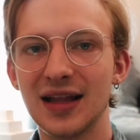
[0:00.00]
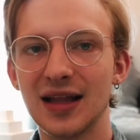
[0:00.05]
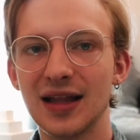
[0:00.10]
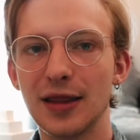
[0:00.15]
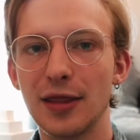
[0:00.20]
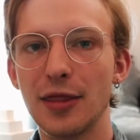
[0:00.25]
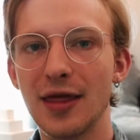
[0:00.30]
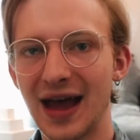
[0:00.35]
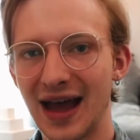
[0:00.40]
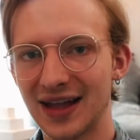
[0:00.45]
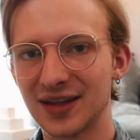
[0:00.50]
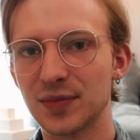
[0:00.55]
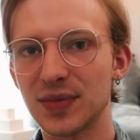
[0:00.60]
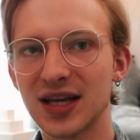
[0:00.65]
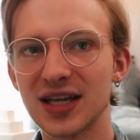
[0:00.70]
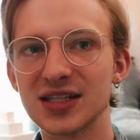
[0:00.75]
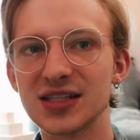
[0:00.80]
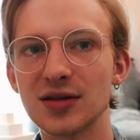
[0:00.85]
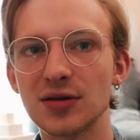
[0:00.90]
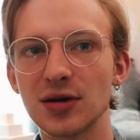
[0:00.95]
that
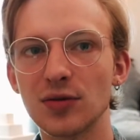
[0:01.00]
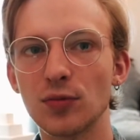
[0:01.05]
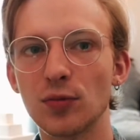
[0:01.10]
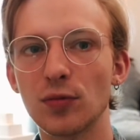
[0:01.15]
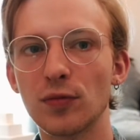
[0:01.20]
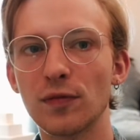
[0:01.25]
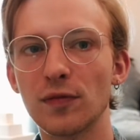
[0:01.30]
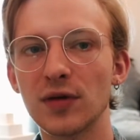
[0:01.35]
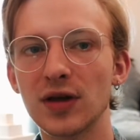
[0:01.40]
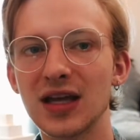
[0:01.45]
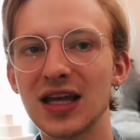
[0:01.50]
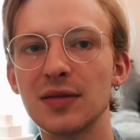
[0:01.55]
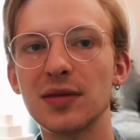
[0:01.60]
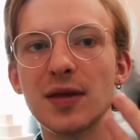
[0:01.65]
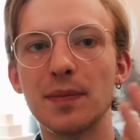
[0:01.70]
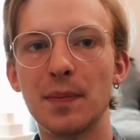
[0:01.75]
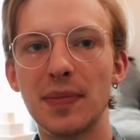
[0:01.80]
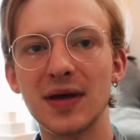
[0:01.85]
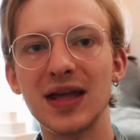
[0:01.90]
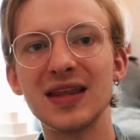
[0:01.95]
because
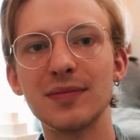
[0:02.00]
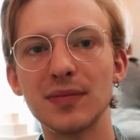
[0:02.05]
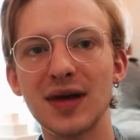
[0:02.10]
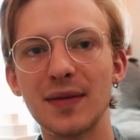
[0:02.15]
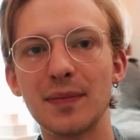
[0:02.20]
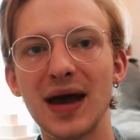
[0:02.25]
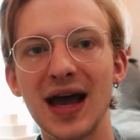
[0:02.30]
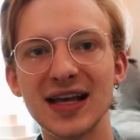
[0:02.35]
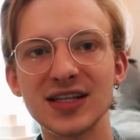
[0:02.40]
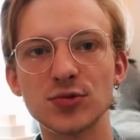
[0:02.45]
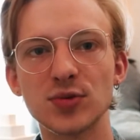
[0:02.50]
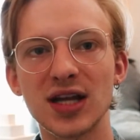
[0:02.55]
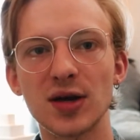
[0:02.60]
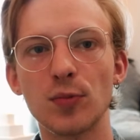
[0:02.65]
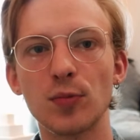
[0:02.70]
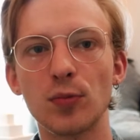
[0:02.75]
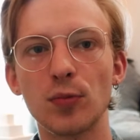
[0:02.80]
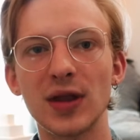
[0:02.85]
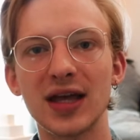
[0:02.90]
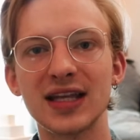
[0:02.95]
in my past when
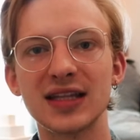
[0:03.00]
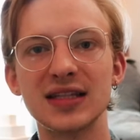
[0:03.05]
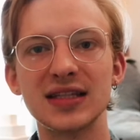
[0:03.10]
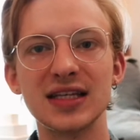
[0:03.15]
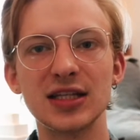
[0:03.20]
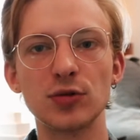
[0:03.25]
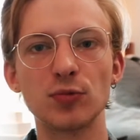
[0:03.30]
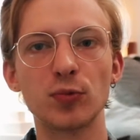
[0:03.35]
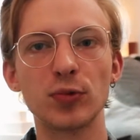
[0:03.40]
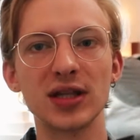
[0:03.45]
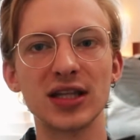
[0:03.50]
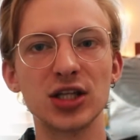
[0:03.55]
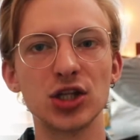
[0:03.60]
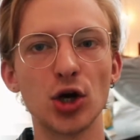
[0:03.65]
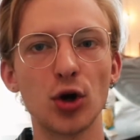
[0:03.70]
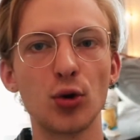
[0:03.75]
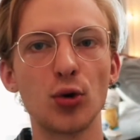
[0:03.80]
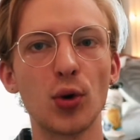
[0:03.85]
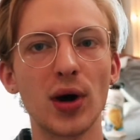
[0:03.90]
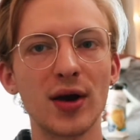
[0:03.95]
I didn't really
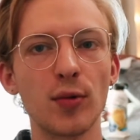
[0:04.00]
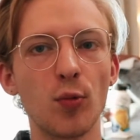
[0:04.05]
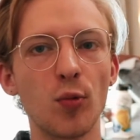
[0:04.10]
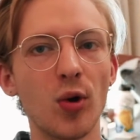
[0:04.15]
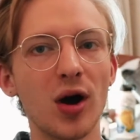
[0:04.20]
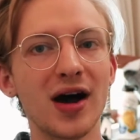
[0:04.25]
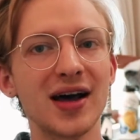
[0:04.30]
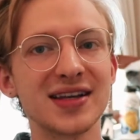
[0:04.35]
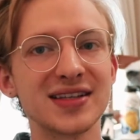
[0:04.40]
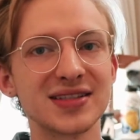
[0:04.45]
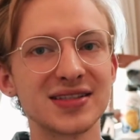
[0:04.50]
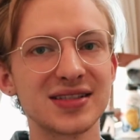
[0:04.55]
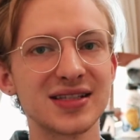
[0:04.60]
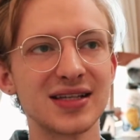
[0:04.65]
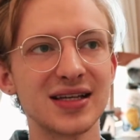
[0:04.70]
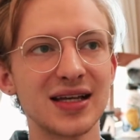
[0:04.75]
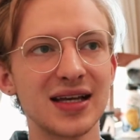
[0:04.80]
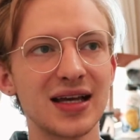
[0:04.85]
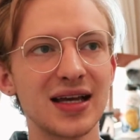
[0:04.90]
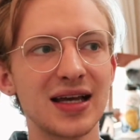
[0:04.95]
know who I was,
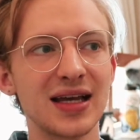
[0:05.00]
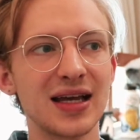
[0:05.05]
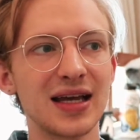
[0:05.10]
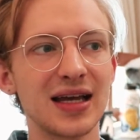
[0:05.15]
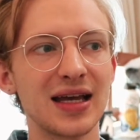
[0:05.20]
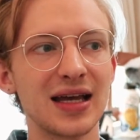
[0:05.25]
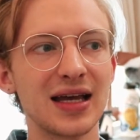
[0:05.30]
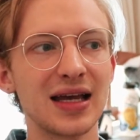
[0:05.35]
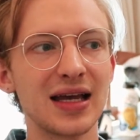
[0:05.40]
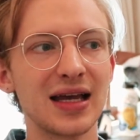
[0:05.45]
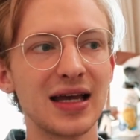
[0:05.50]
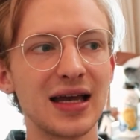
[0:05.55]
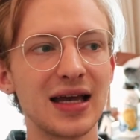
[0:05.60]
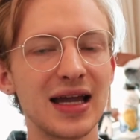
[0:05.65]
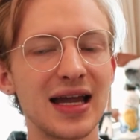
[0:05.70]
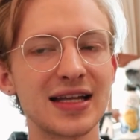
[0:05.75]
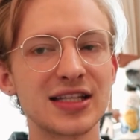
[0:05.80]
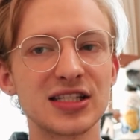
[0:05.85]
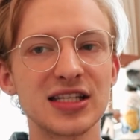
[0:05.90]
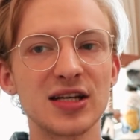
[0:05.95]

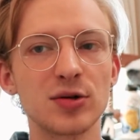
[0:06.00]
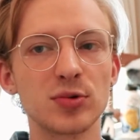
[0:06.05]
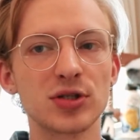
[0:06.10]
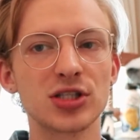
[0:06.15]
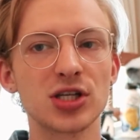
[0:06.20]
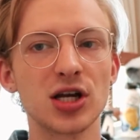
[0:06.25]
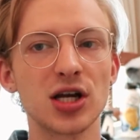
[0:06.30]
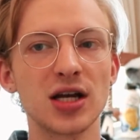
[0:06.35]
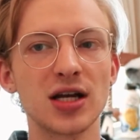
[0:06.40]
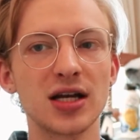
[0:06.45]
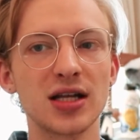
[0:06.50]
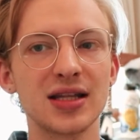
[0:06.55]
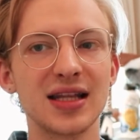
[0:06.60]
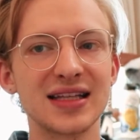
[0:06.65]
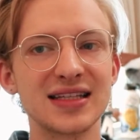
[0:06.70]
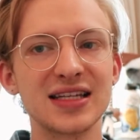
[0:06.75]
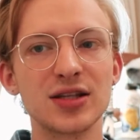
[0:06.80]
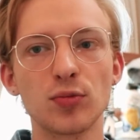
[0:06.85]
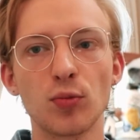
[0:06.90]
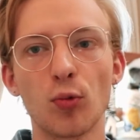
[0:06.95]
that
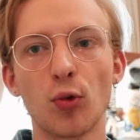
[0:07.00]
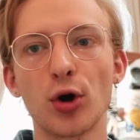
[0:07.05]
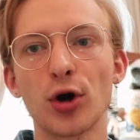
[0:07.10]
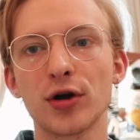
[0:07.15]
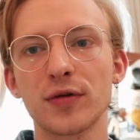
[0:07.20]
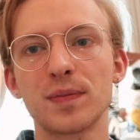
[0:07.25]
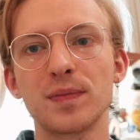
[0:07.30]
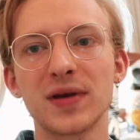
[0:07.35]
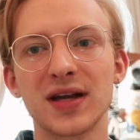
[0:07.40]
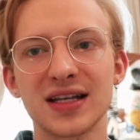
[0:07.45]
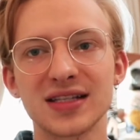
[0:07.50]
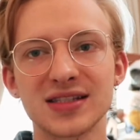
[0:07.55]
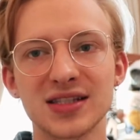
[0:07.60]
didn't work because